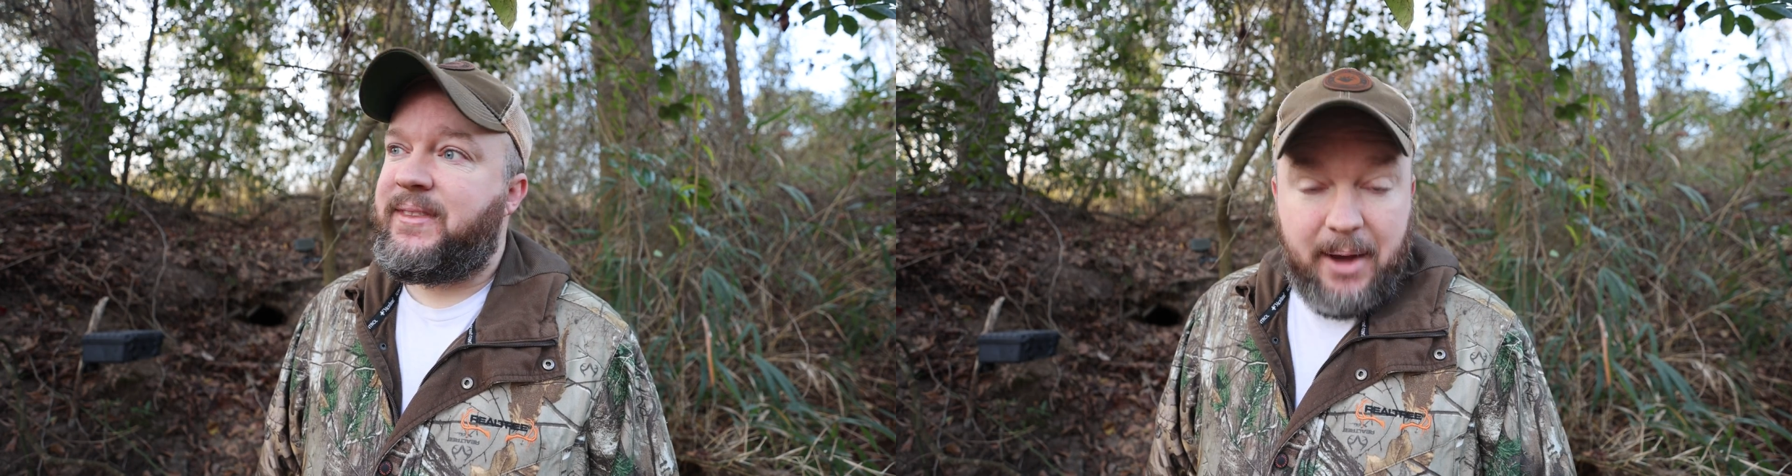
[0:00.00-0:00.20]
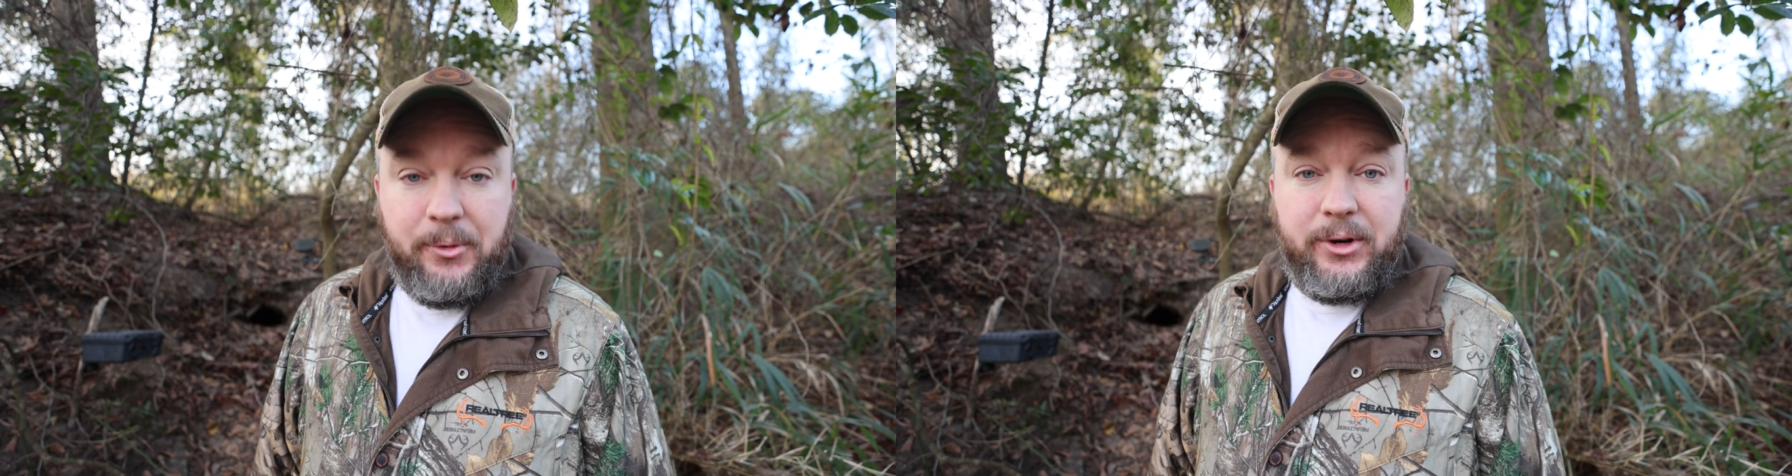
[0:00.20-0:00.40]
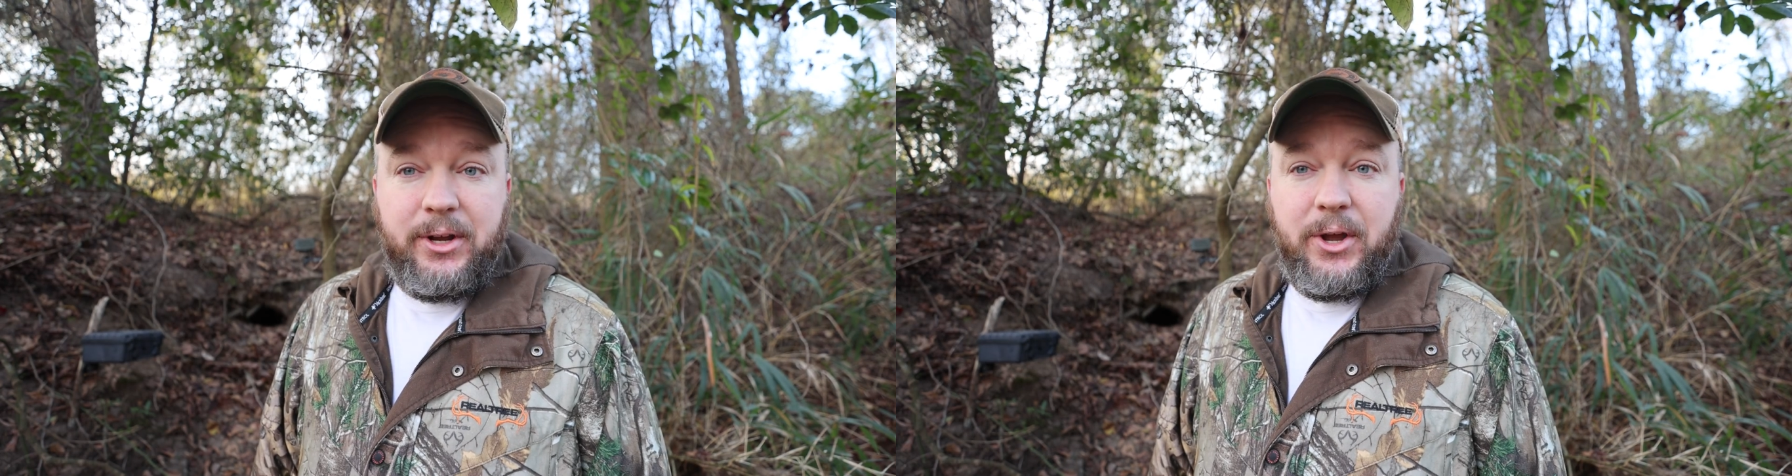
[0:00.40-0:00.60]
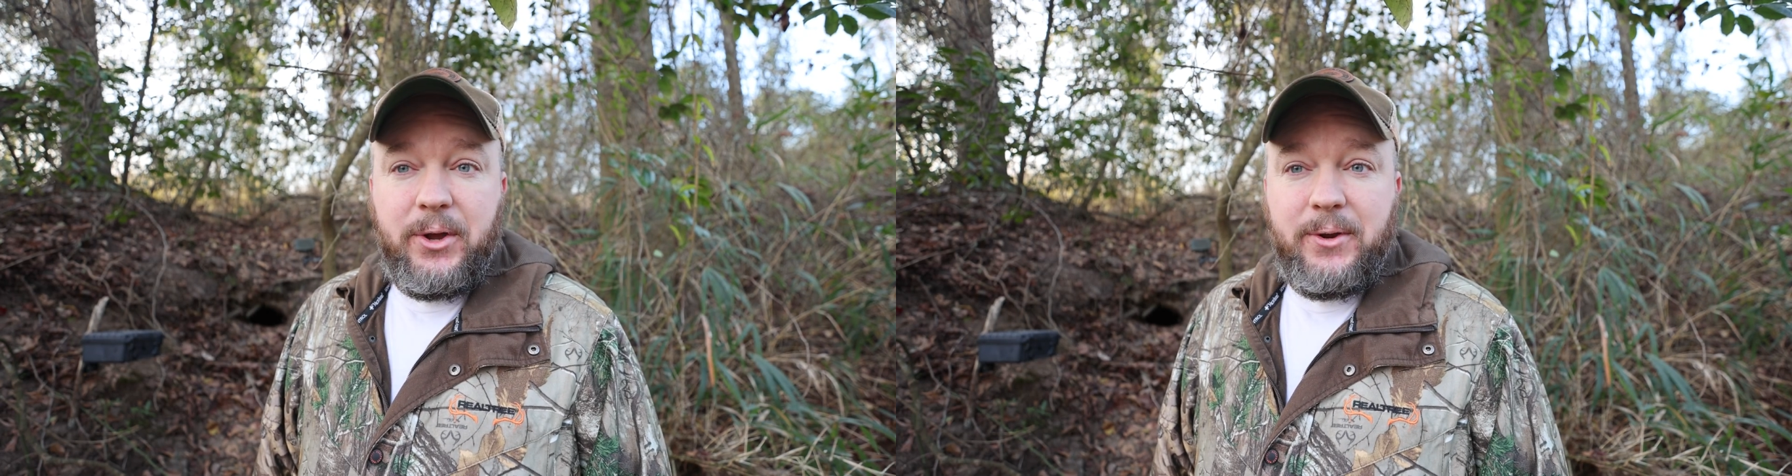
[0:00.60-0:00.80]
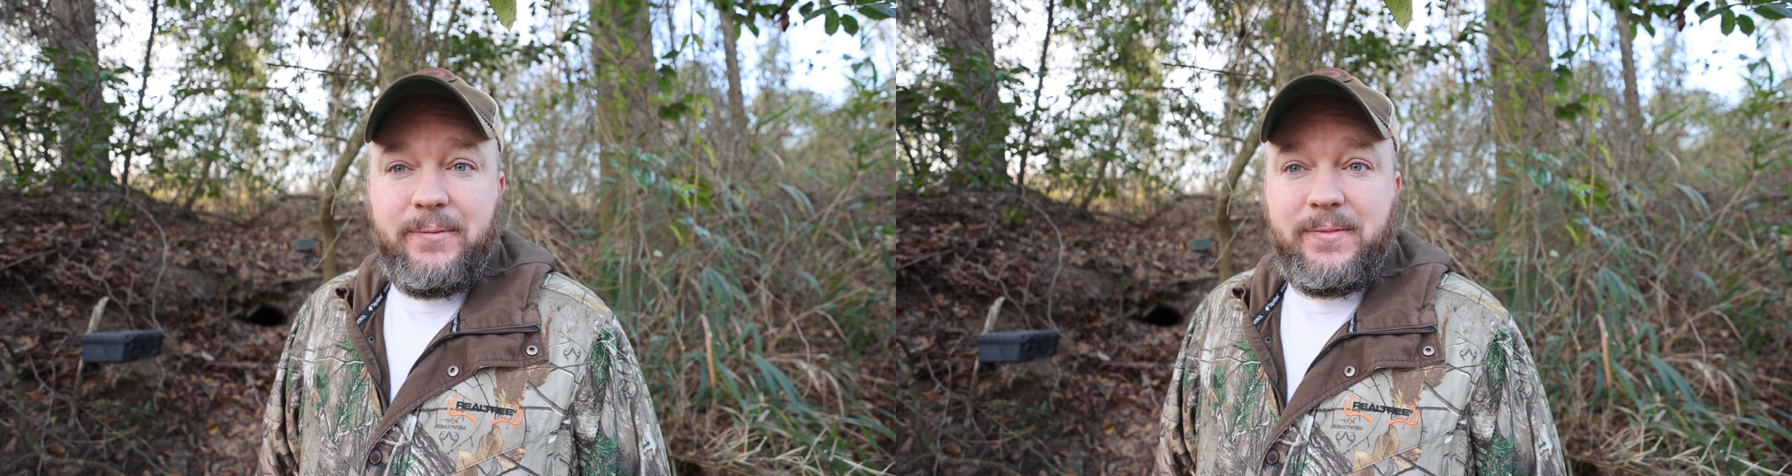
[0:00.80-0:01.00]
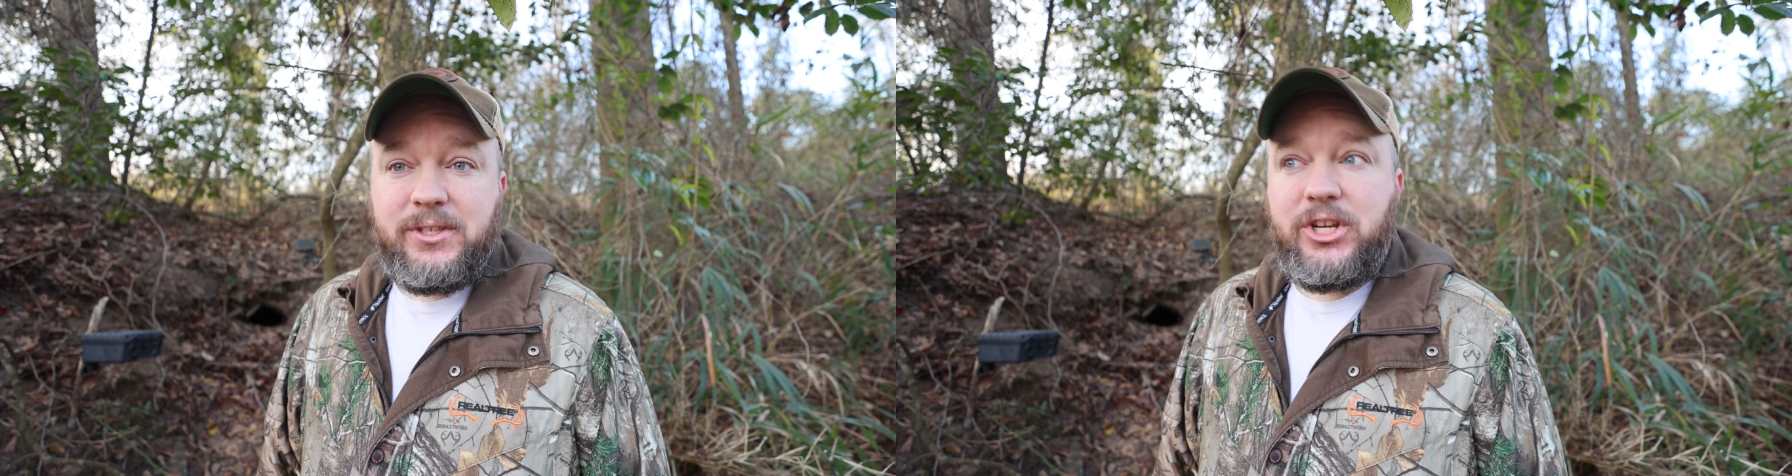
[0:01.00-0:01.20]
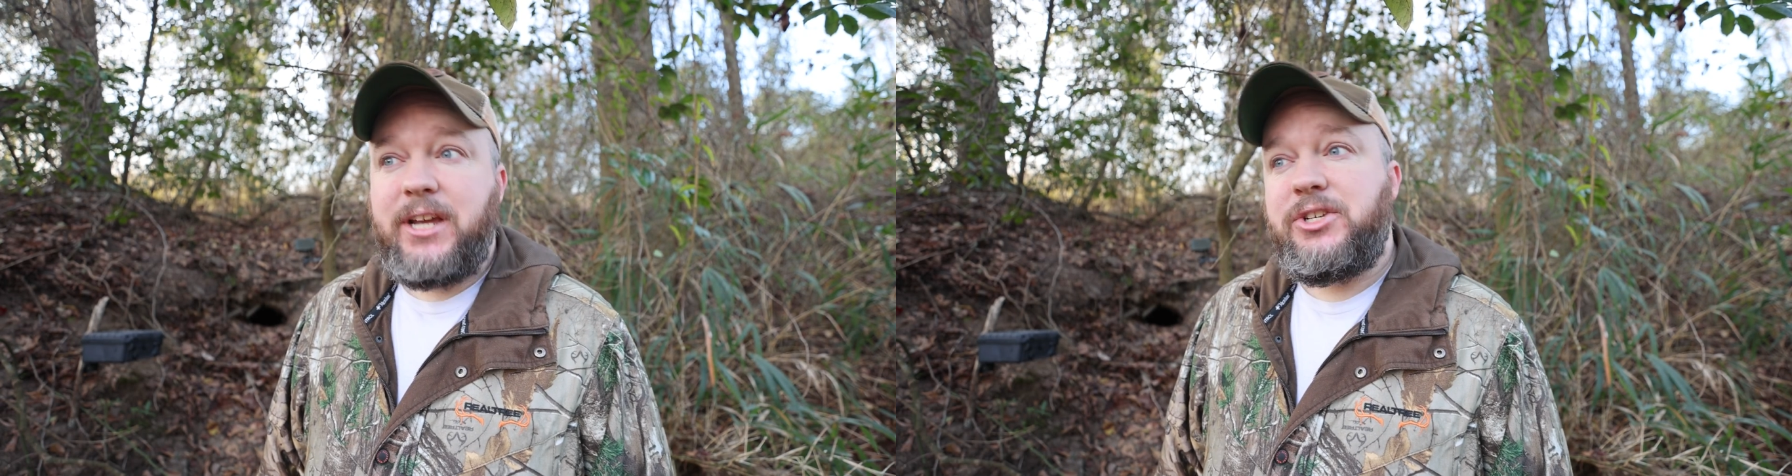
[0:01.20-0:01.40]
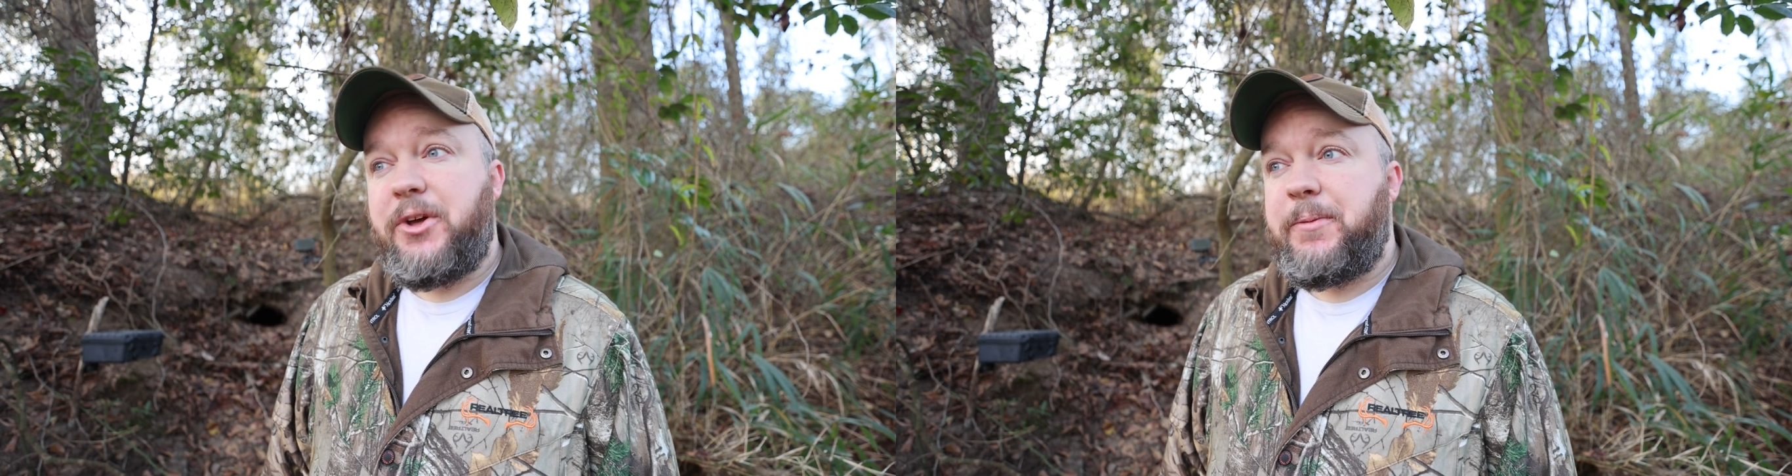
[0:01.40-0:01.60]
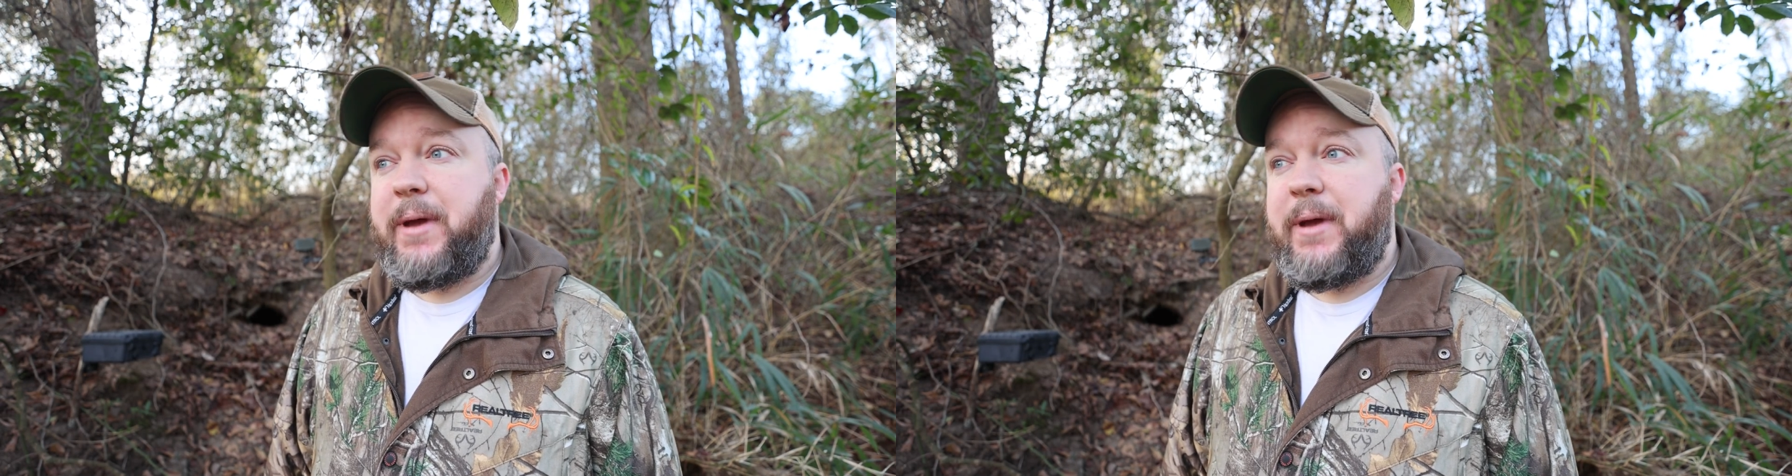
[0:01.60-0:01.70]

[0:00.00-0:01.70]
I'm going to go change all the